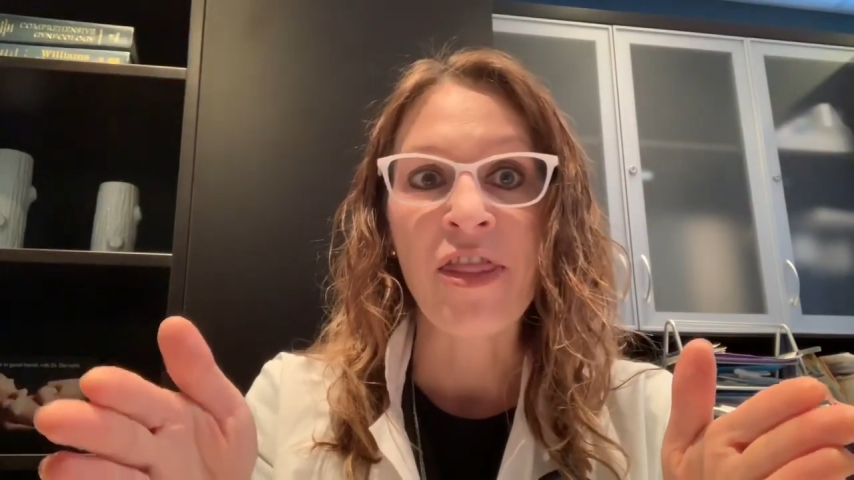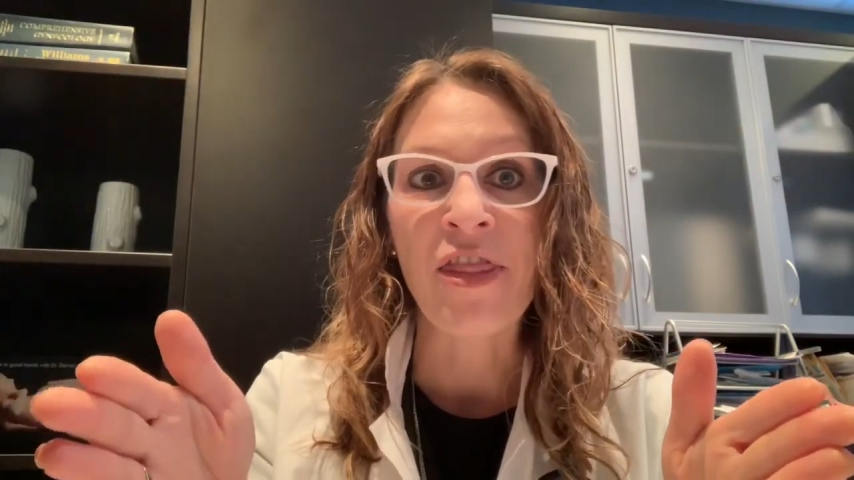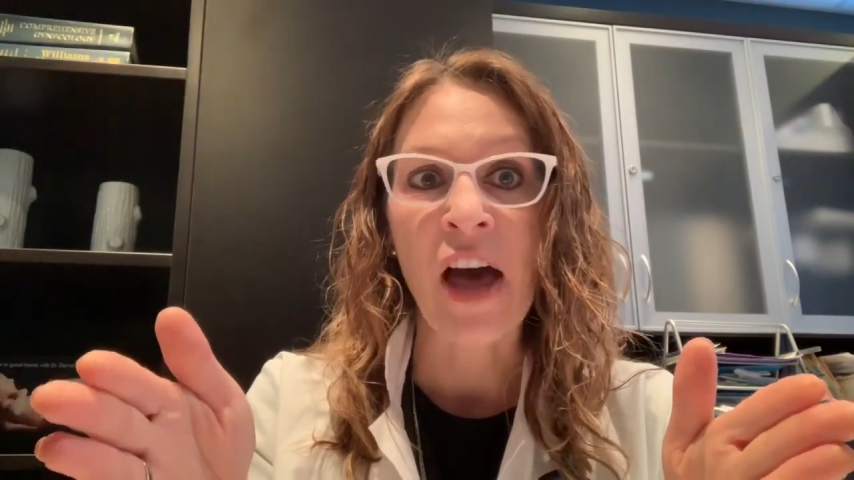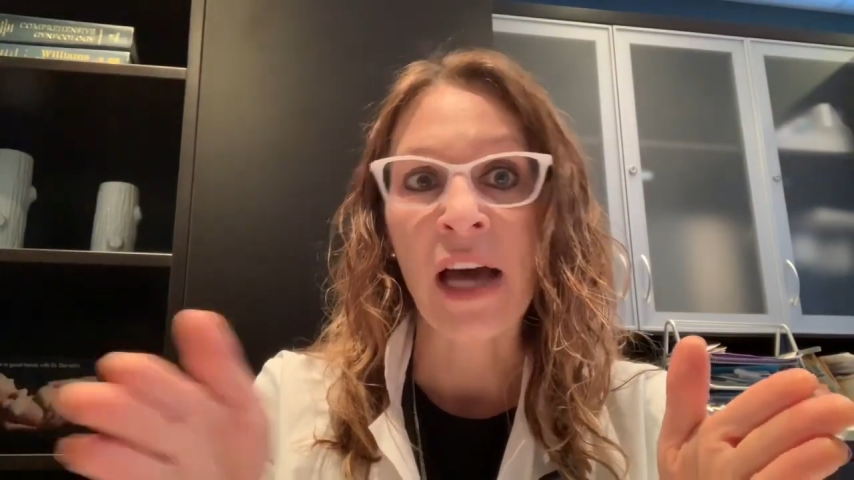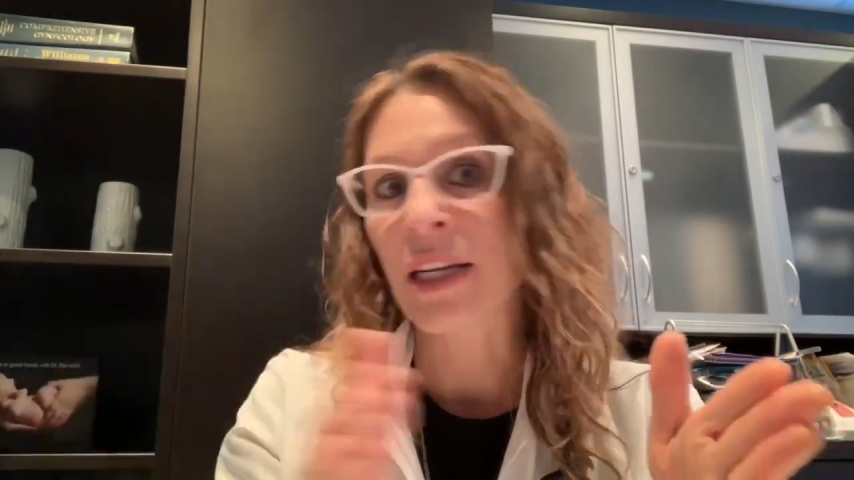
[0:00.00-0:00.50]

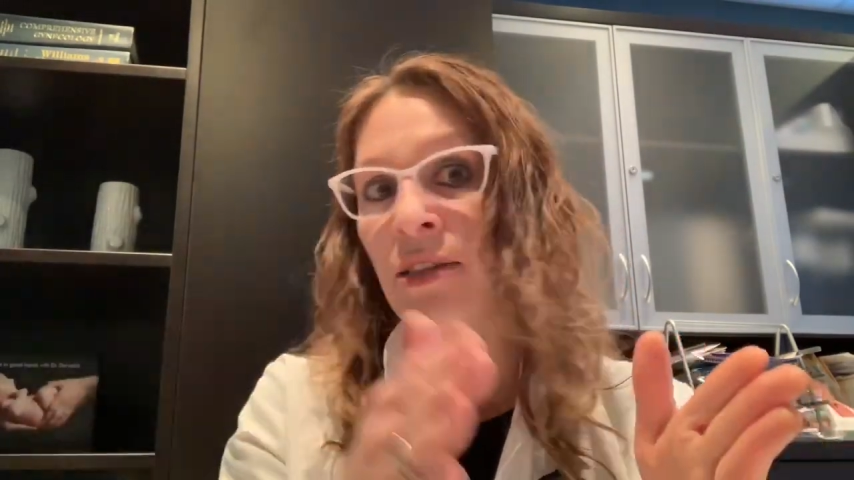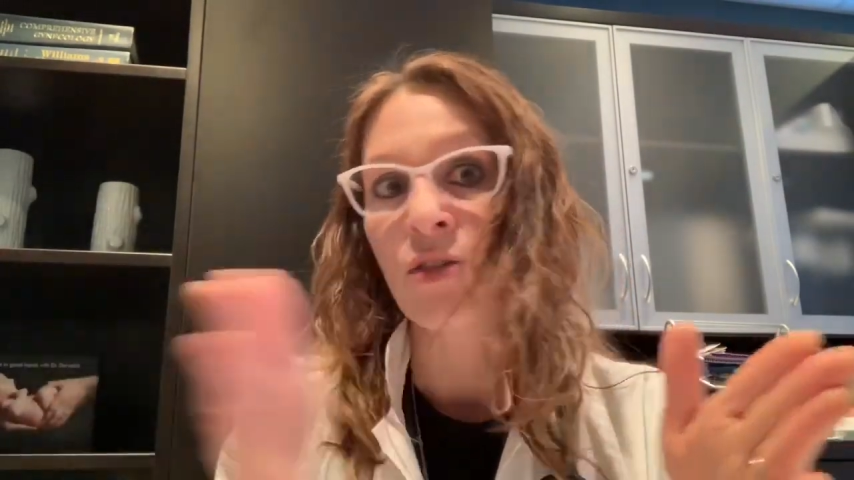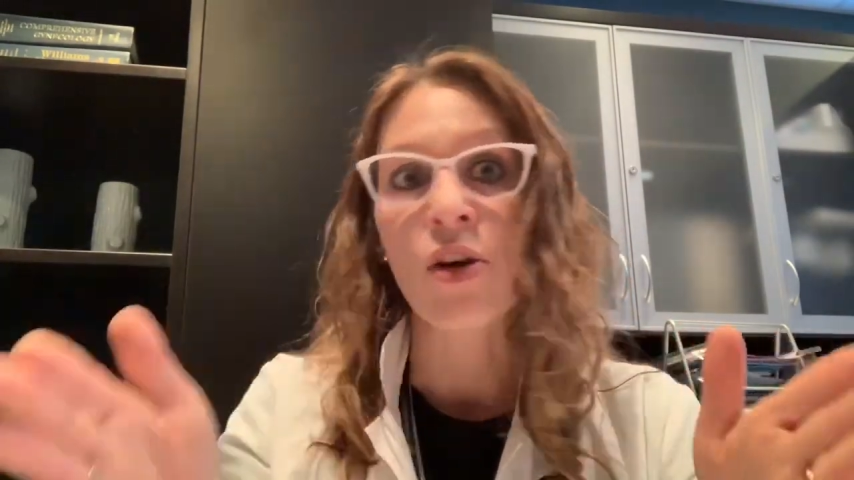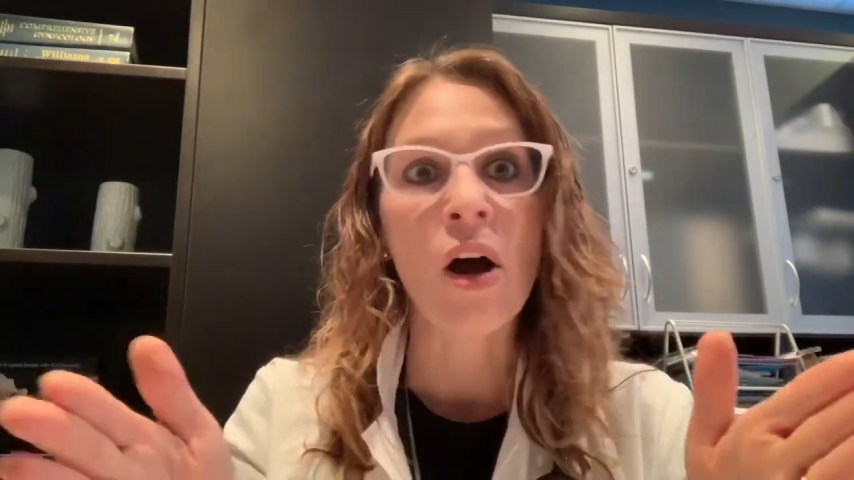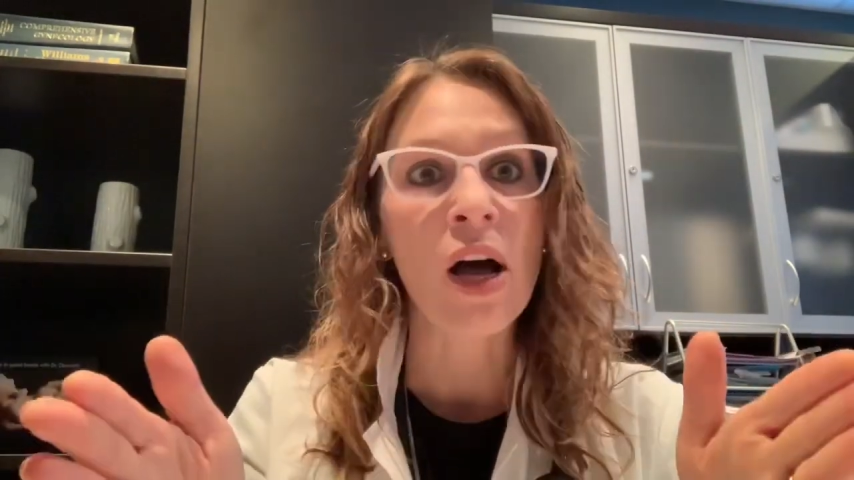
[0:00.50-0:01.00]
that is
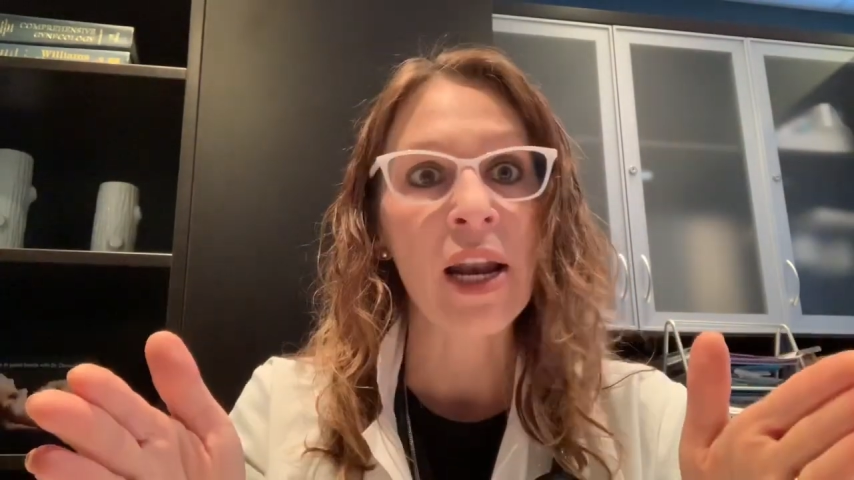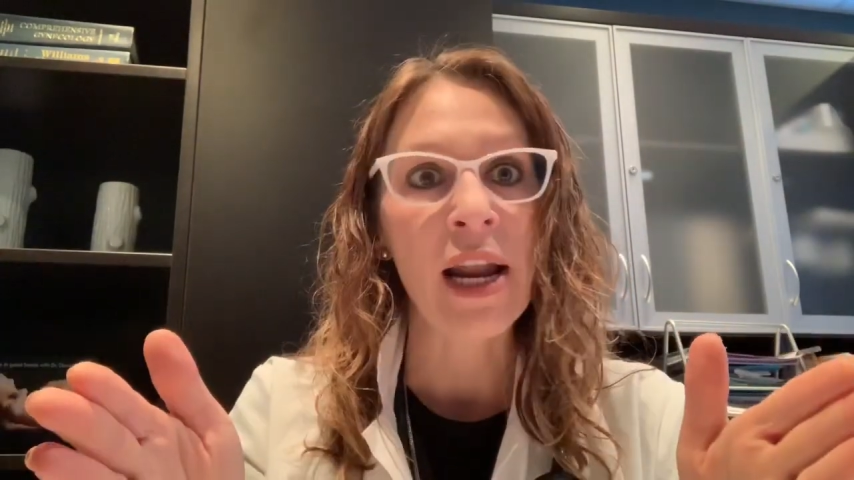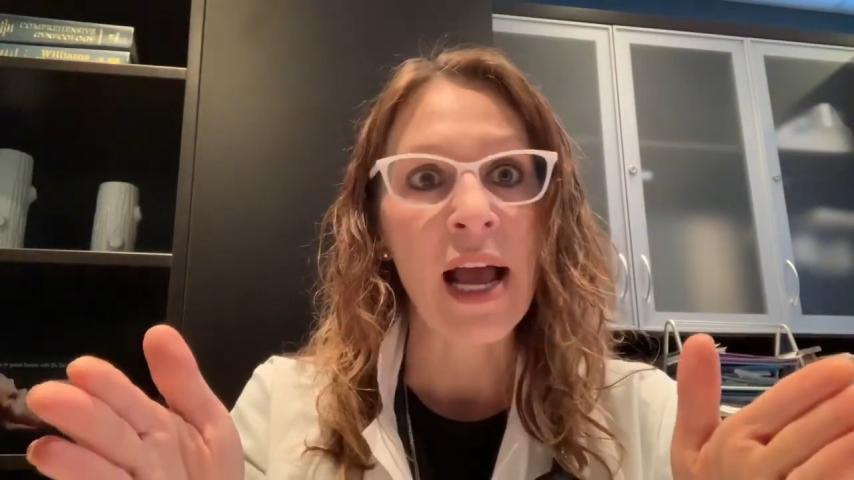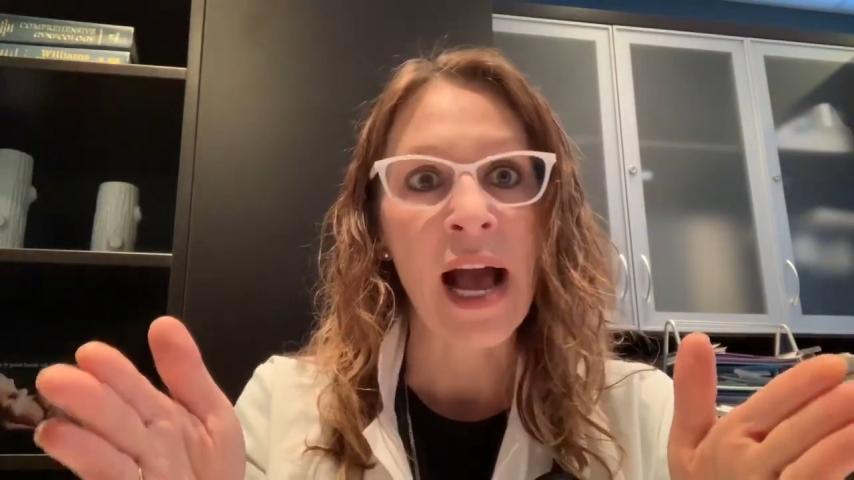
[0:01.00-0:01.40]
not